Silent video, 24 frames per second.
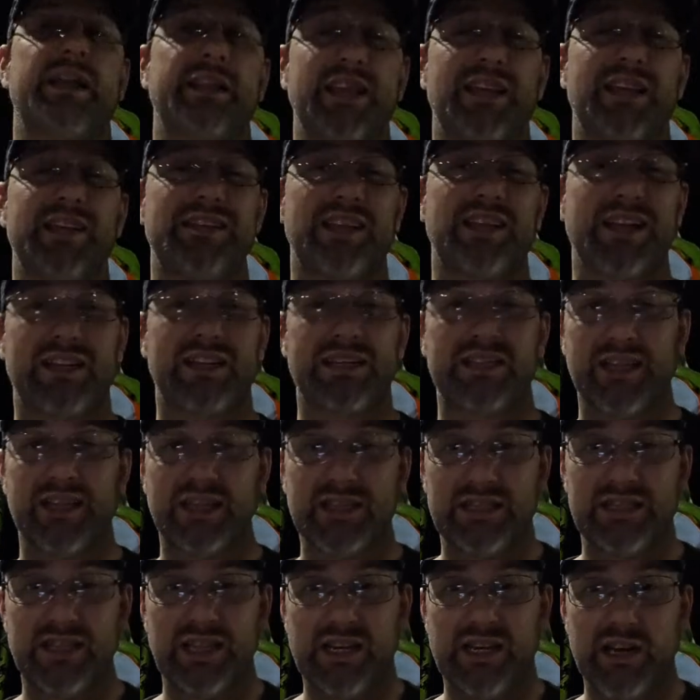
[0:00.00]
That's like
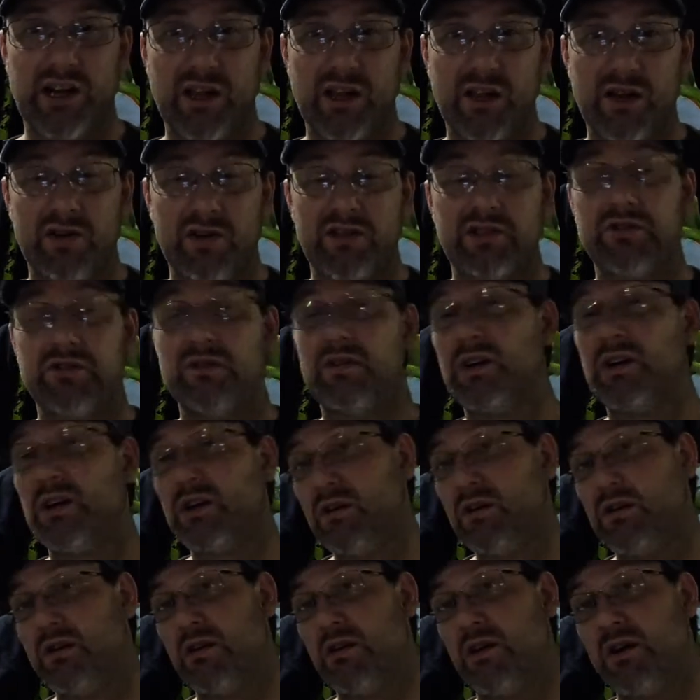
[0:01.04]
$60 to
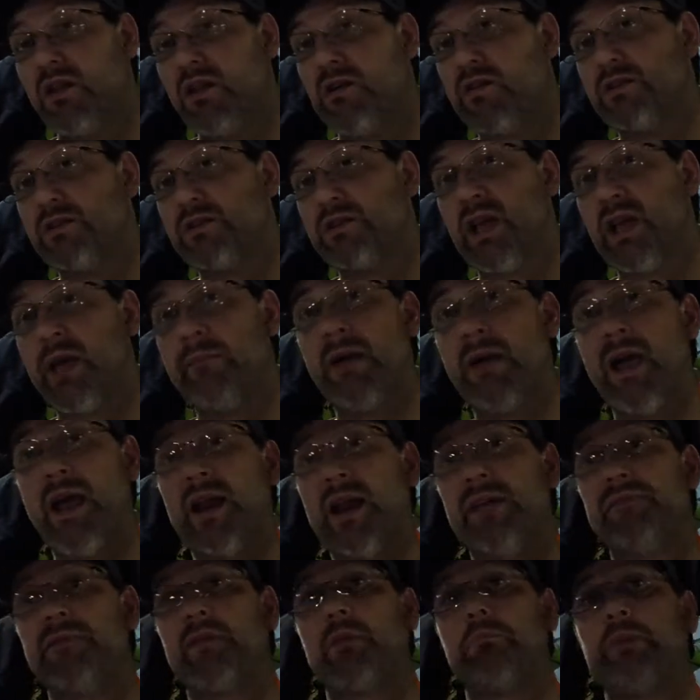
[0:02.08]
$100 that I might
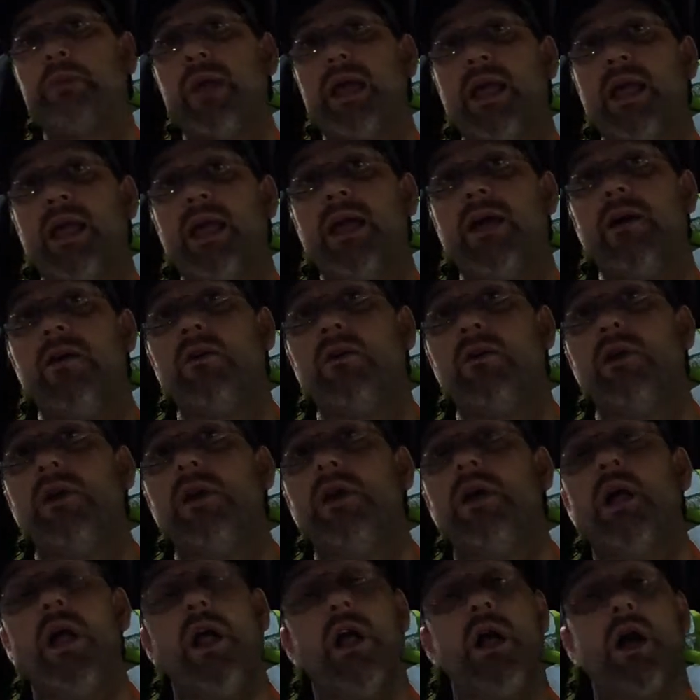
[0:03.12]
have to pay out
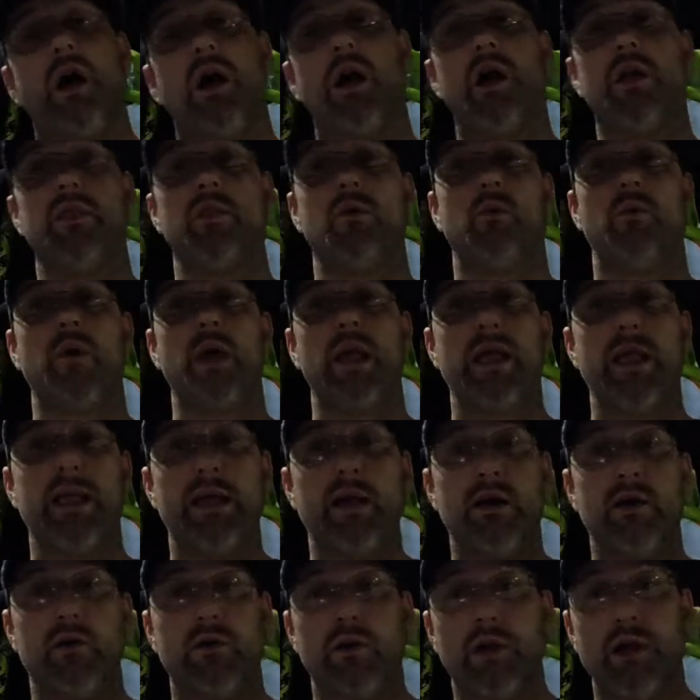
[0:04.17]
on the way
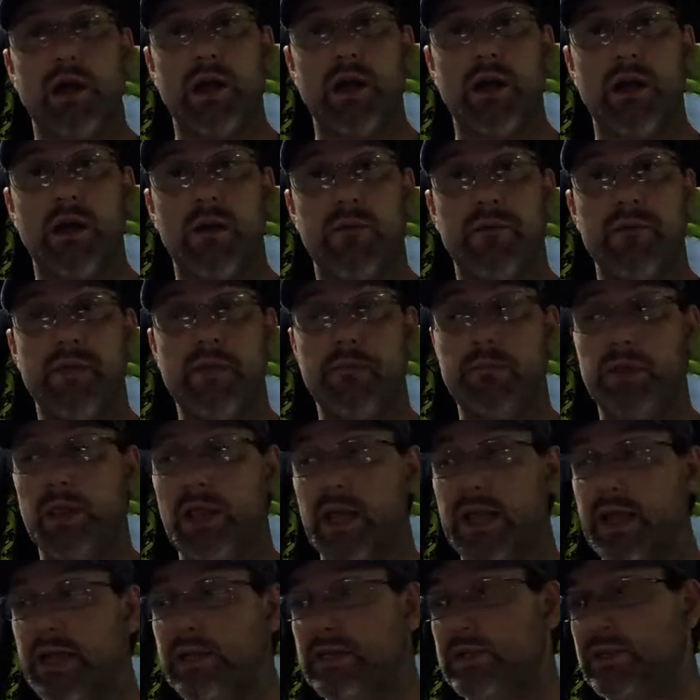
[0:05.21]
out of the
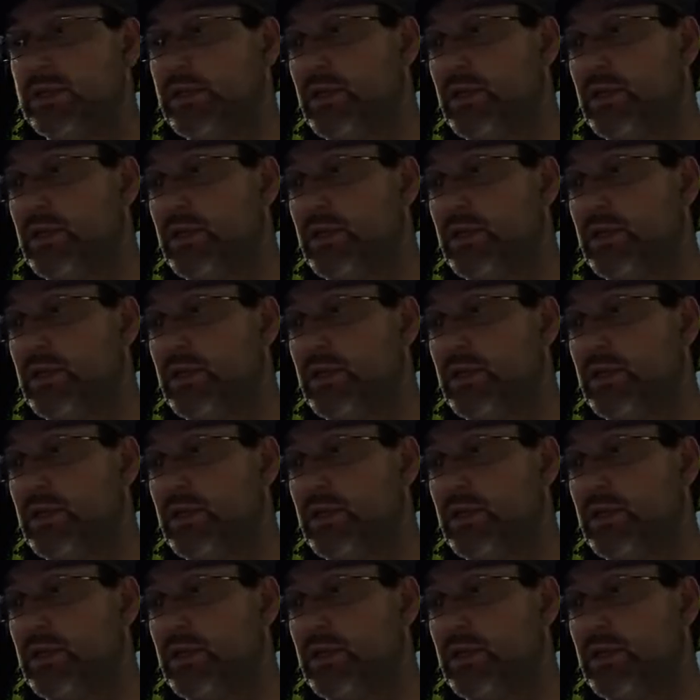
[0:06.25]
place